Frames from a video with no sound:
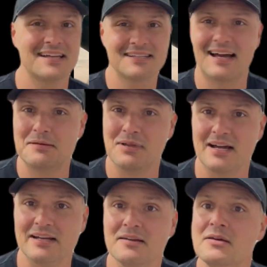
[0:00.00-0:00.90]
and
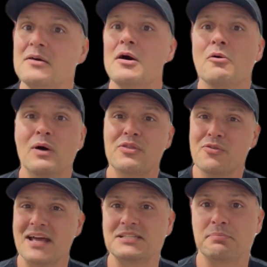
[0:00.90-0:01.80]
timeline, whether
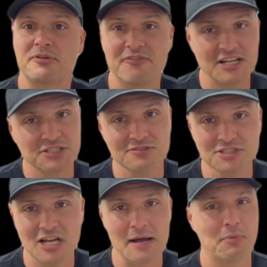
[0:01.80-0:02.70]
that's a professional
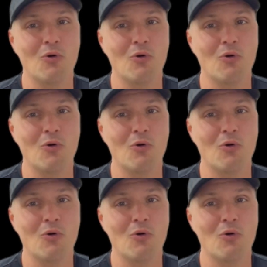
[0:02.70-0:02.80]
shop